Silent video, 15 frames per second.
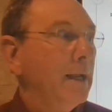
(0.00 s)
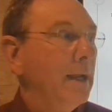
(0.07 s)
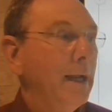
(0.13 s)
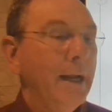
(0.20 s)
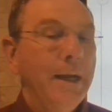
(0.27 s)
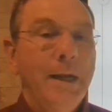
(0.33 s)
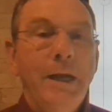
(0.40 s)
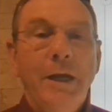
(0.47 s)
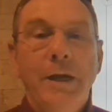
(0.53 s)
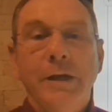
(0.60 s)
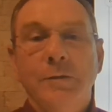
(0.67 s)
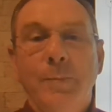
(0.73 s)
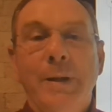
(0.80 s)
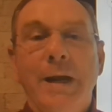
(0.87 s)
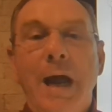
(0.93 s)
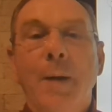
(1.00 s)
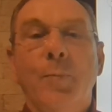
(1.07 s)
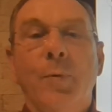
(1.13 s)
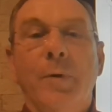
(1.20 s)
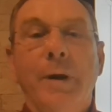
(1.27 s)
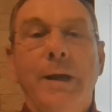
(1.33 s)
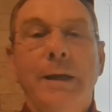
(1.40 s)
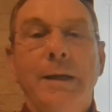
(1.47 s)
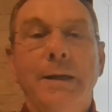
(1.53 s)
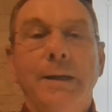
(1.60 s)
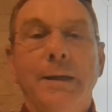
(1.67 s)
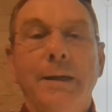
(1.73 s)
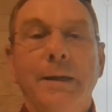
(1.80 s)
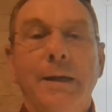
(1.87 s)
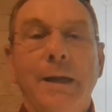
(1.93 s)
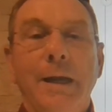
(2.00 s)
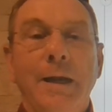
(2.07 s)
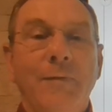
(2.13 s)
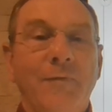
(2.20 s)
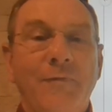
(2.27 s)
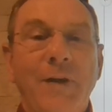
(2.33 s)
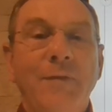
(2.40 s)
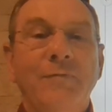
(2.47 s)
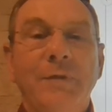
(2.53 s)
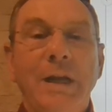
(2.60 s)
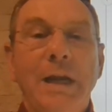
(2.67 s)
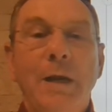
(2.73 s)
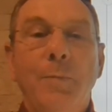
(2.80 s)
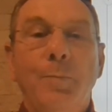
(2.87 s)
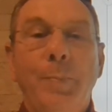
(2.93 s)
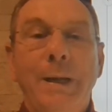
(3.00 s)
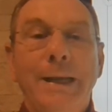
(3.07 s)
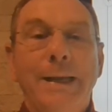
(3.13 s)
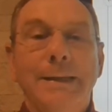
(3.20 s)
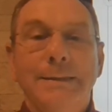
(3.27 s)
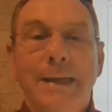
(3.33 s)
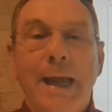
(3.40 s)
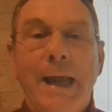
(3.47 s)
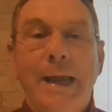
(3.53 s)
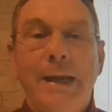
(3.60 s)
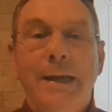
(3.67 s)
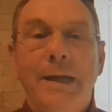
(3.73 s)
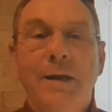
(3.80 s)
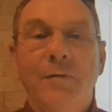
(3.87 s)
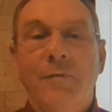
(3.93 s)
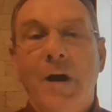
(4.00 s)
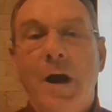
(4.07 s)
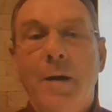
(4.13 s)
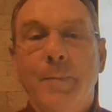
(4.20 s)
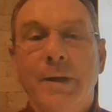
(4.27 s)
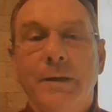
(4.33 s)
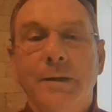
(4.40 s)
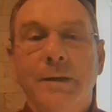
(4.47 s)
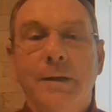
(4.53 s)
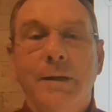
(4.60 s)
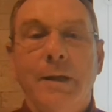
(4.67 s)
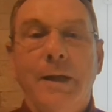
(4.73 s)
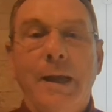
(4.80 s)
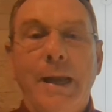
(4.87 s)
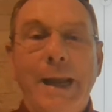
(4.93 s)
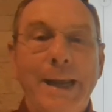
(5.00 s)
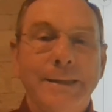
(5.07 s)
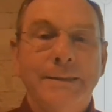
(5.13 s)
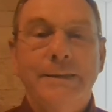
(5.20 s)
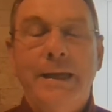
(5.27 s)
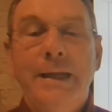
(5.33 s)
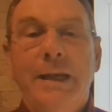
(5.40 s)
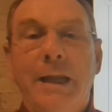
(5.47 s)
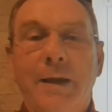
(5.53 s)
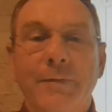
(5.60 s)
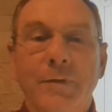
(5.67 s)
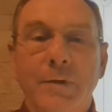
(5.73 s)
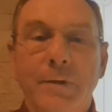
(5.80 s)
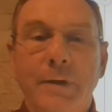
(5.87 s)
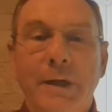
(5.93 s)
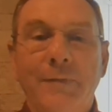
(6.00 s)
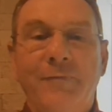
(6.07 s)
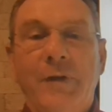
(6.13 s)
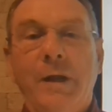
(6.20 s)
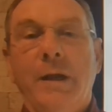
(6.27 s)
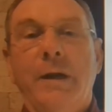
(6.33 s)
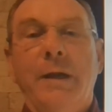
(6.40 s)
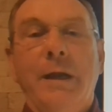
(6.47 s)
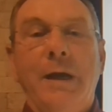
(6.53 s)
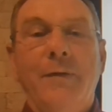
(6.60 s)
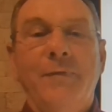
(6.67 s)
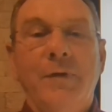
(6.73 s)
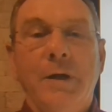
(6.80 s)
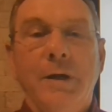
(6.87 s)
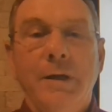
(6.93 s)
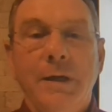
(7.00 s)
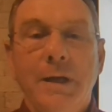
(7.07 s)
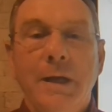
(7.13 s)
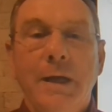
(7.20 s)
and he has been operating in 15 psi environment at sea level in Philadelphia,